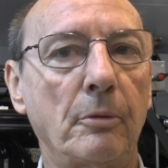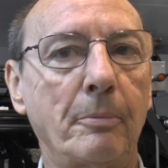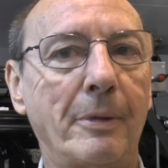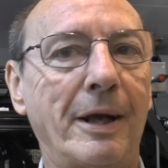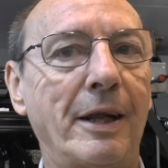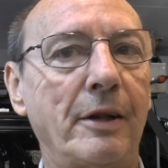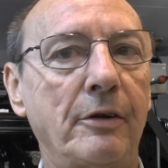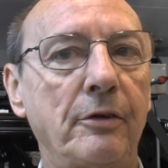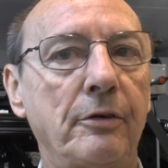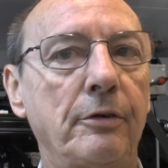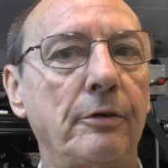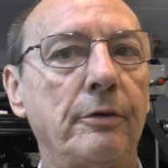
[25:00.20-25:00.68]
the
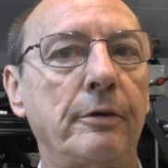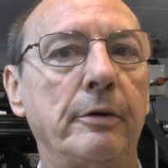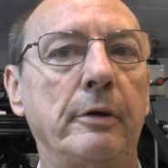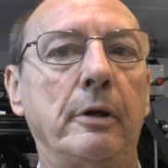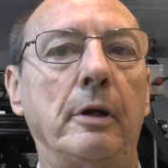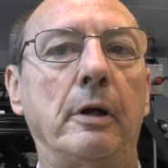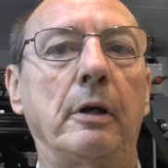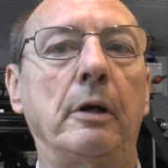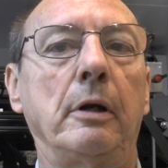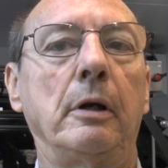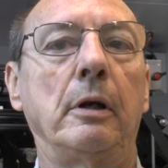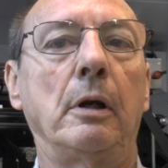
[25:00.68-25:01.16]
maths
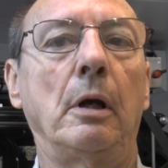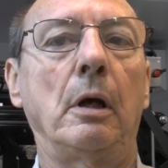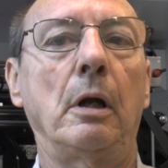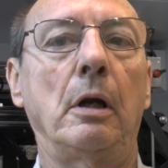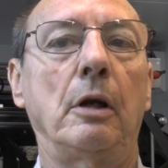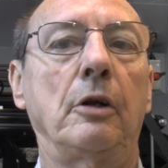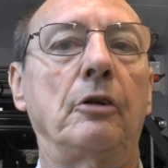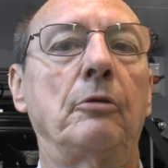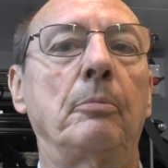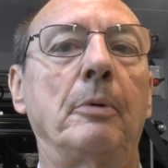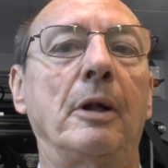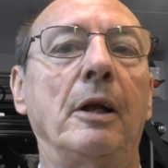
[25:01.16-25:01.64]
and
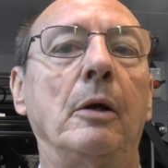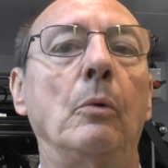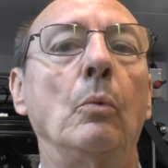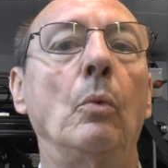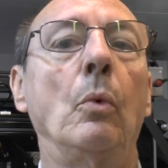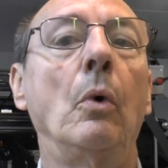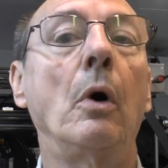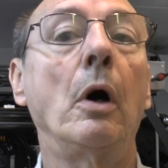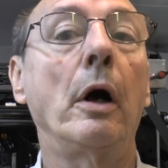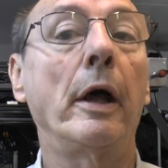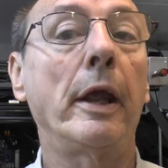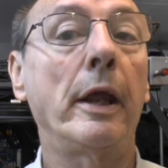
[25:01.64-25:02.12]
I'll explain
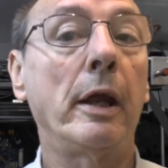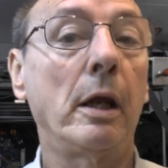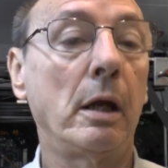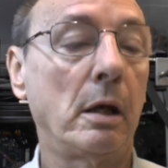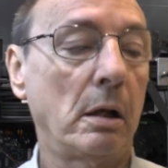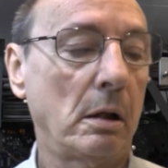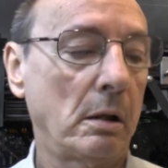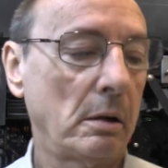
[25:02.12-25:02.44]
why.